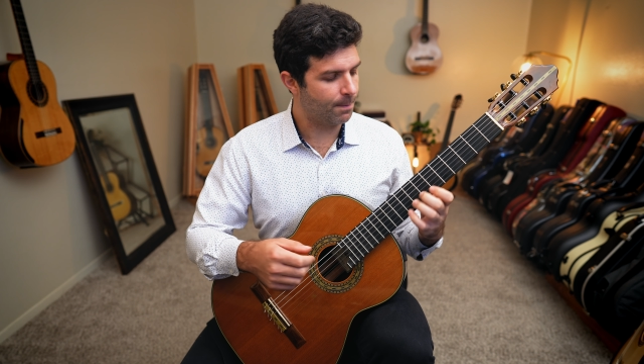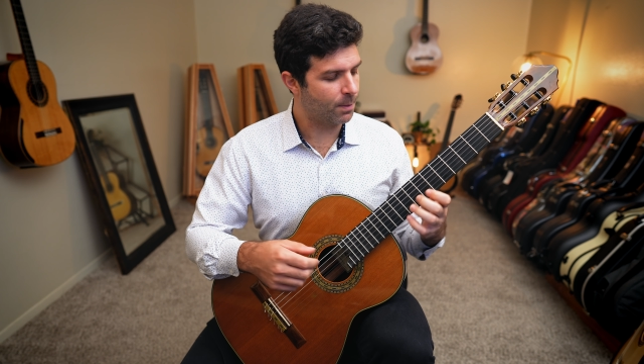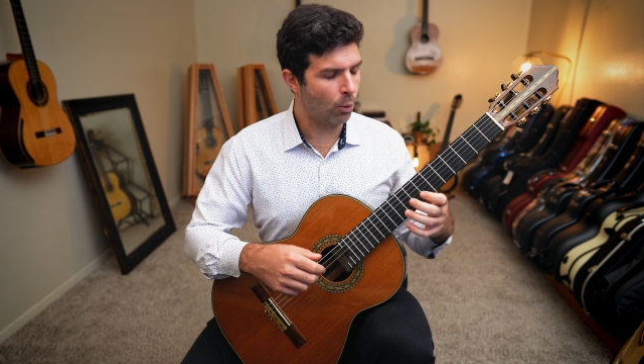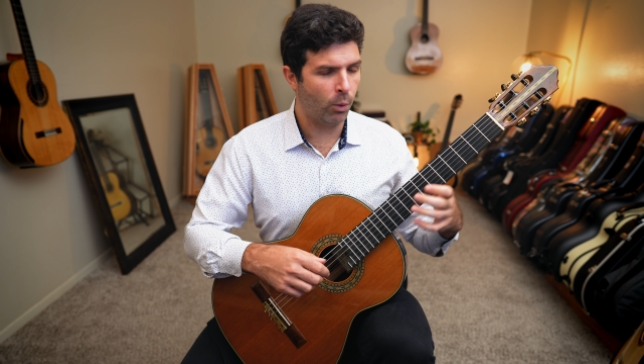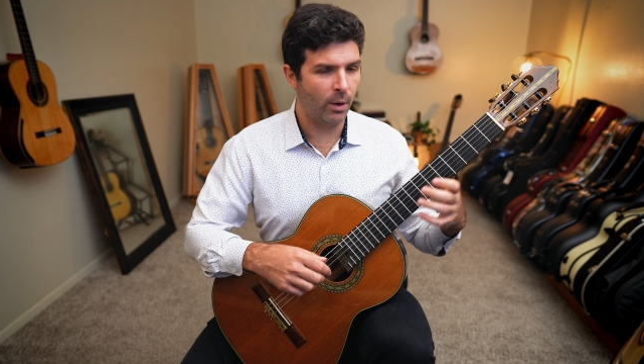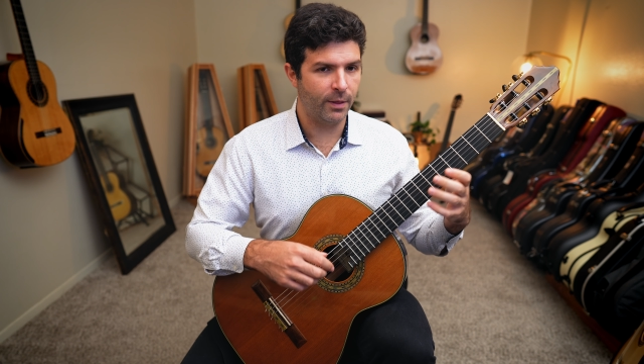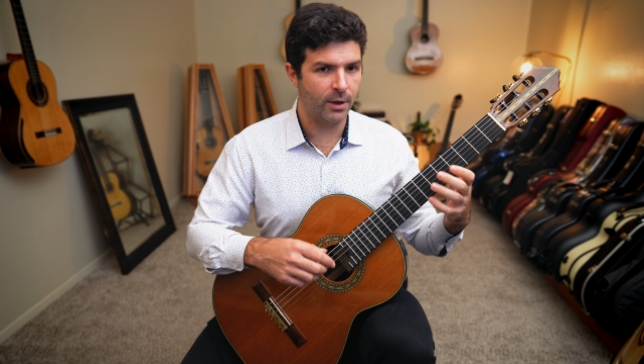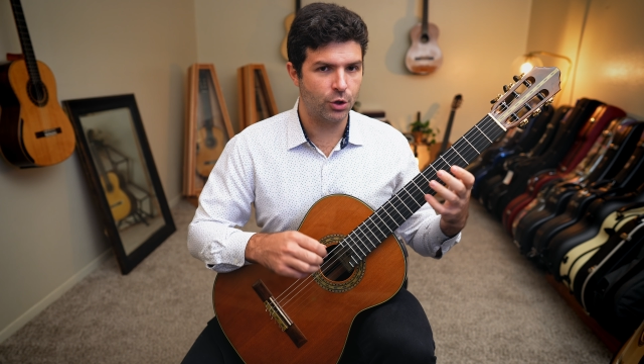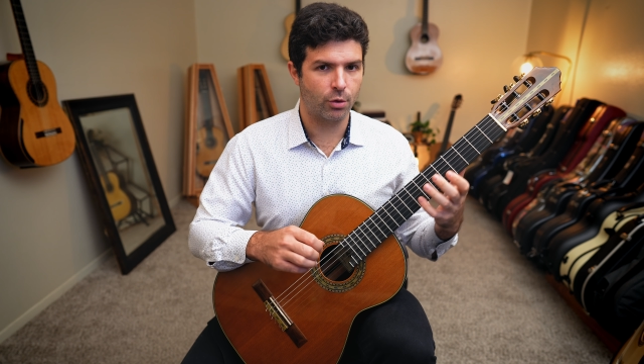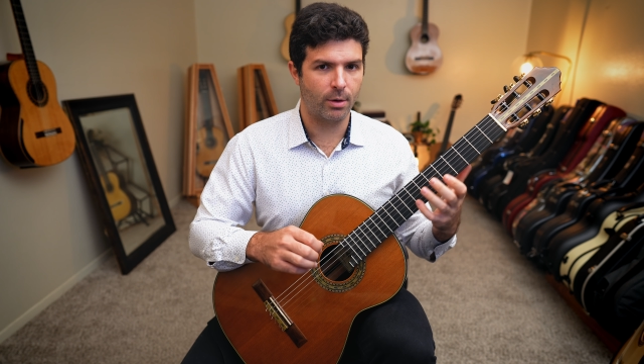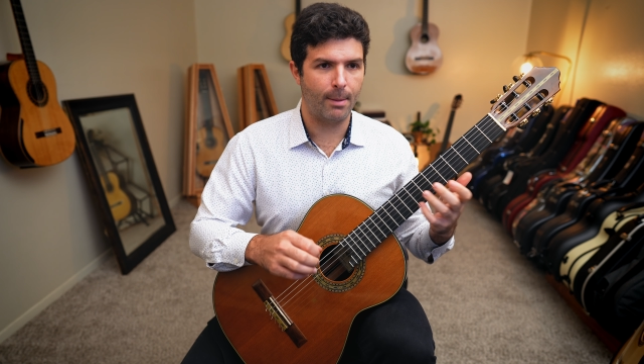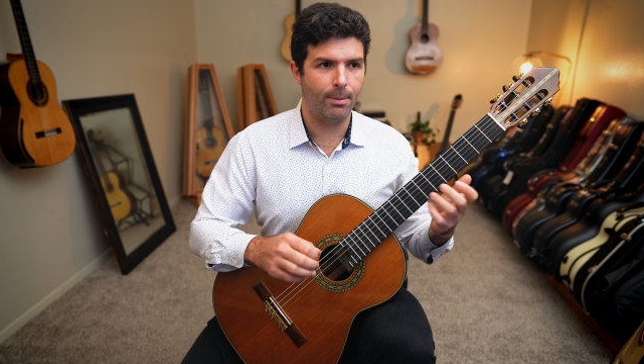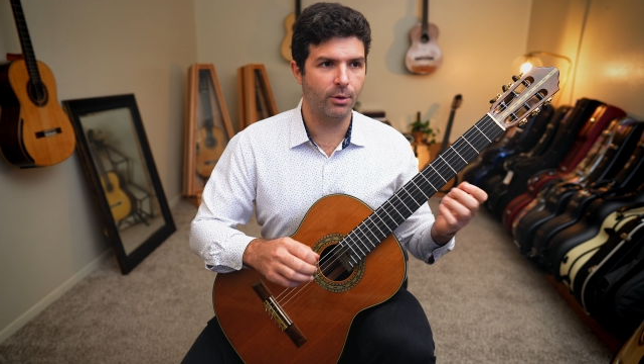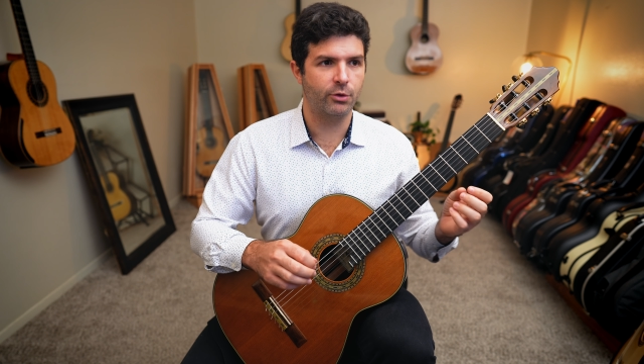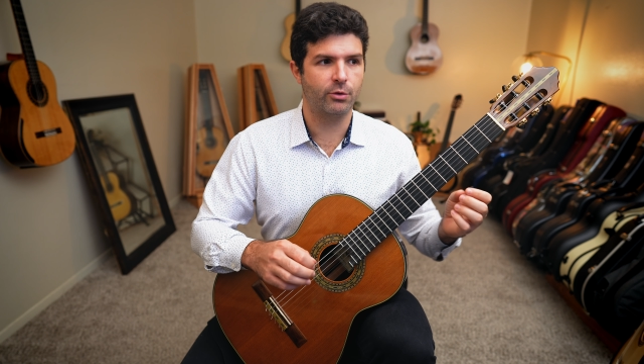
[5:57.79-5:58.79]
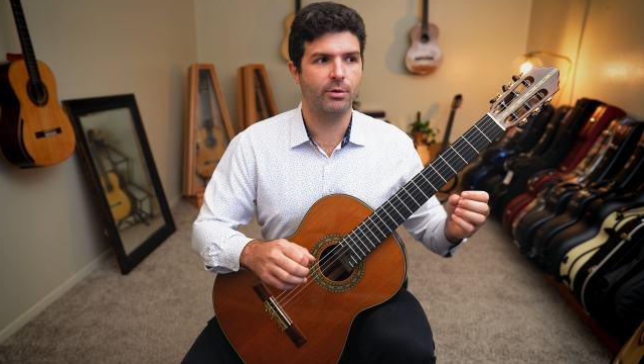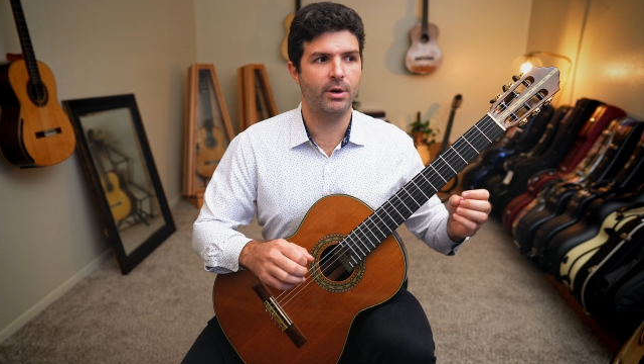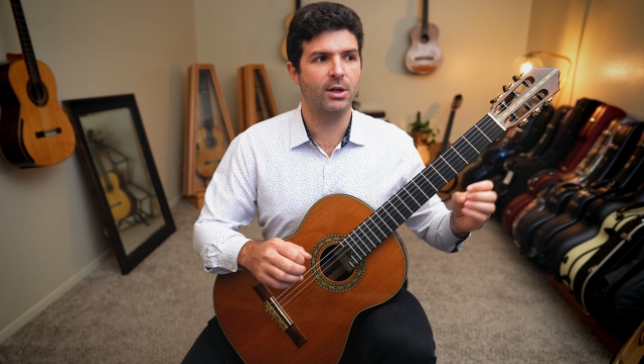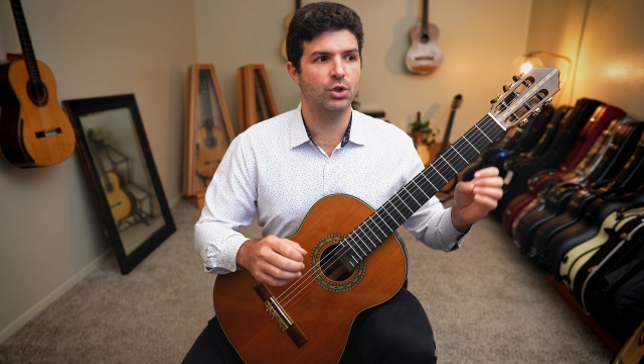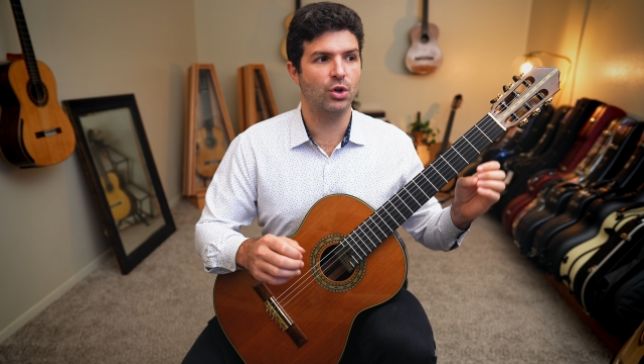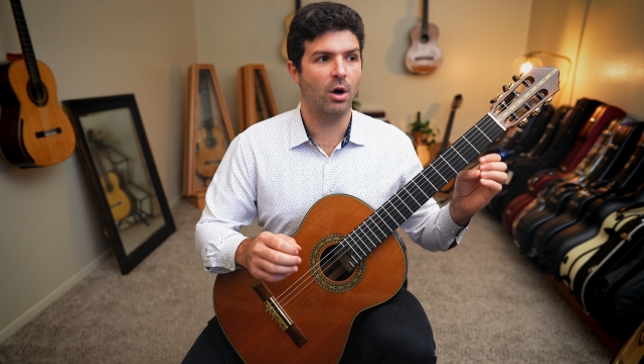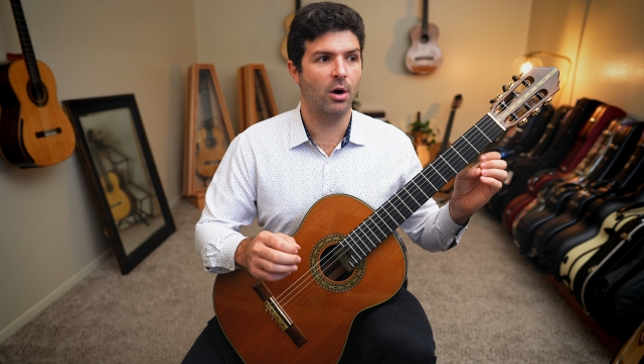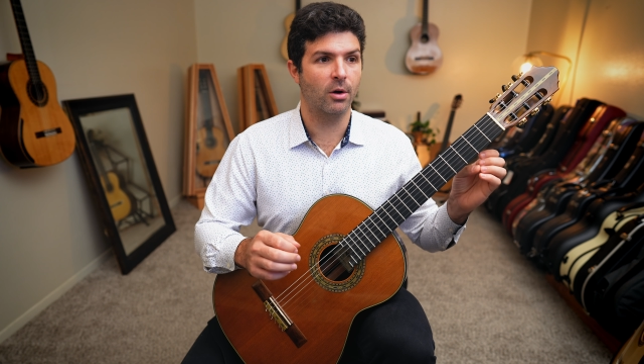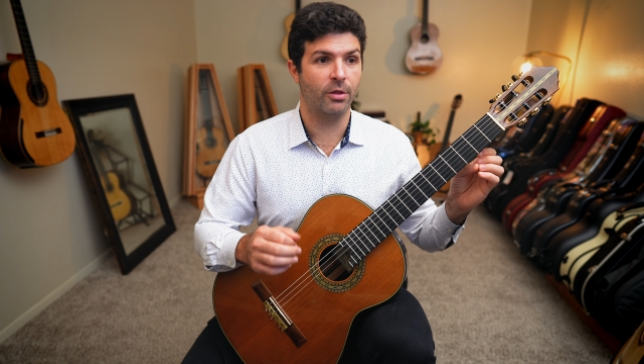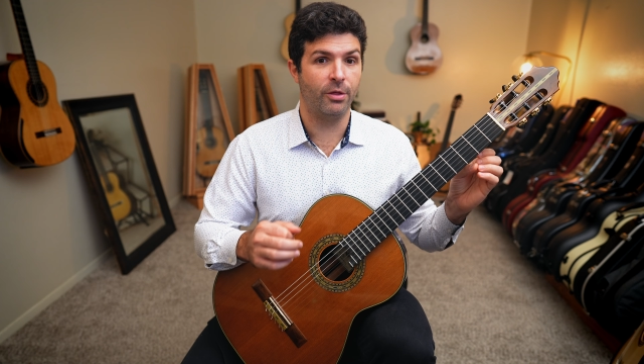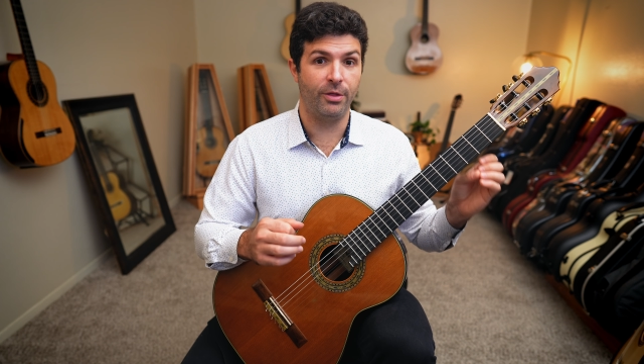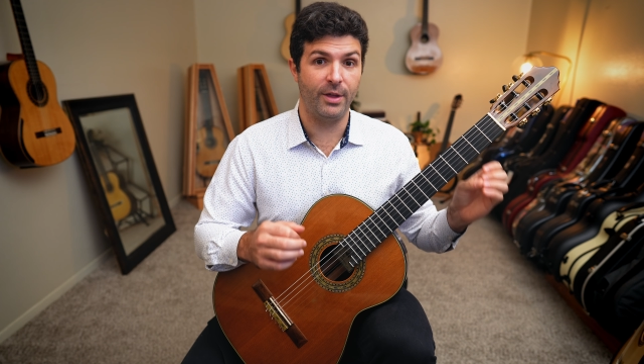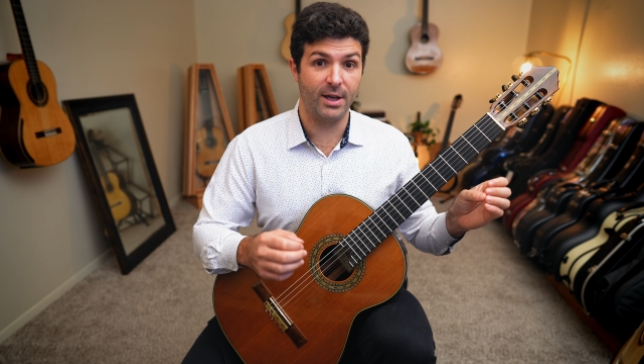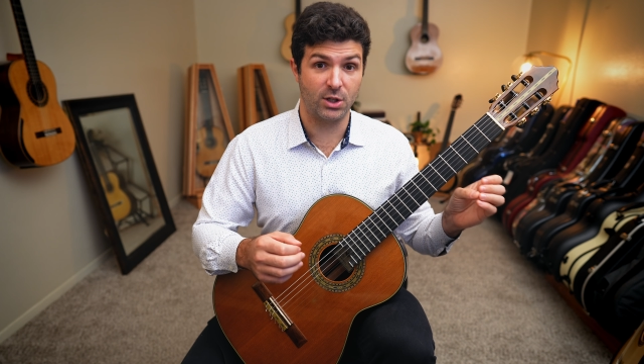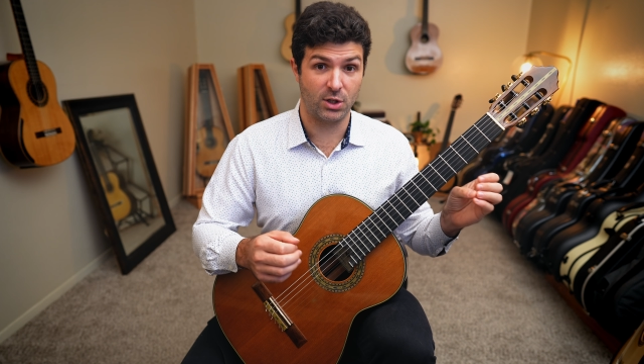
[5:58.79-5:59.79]
when the treble strings are
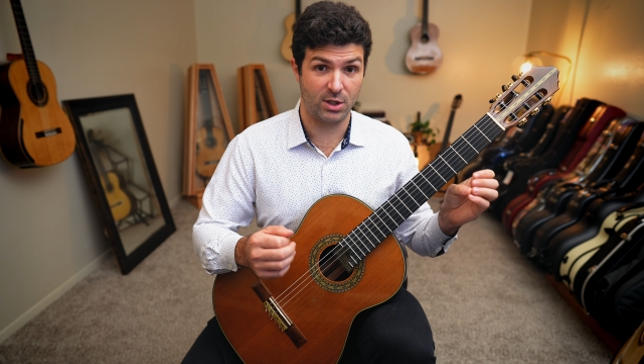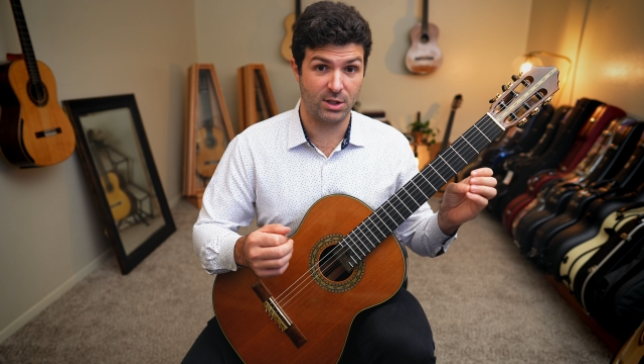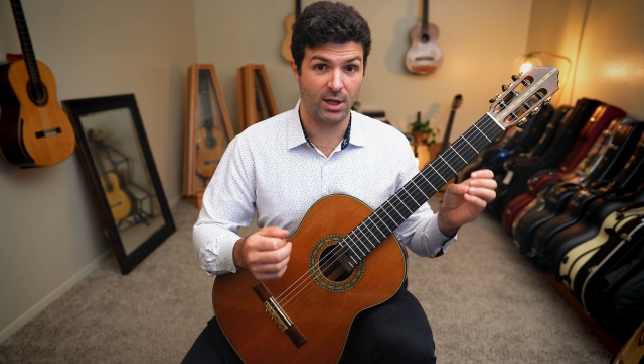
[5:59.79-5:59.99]
this